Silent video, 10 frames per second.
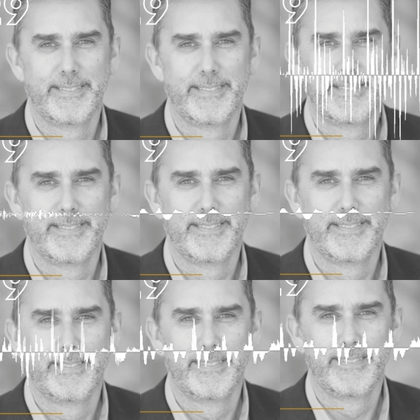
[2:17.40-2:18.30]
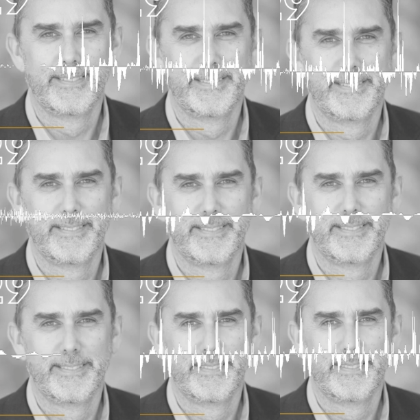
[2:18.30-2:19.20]
Awesome. Thank you so much for
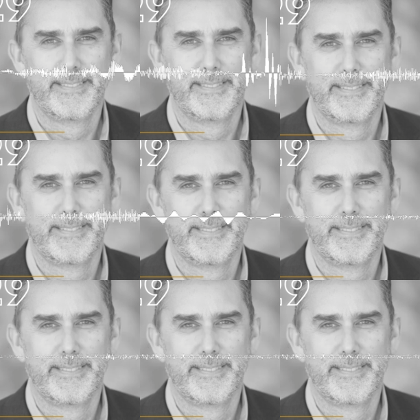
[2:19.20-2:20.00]
that great introduction.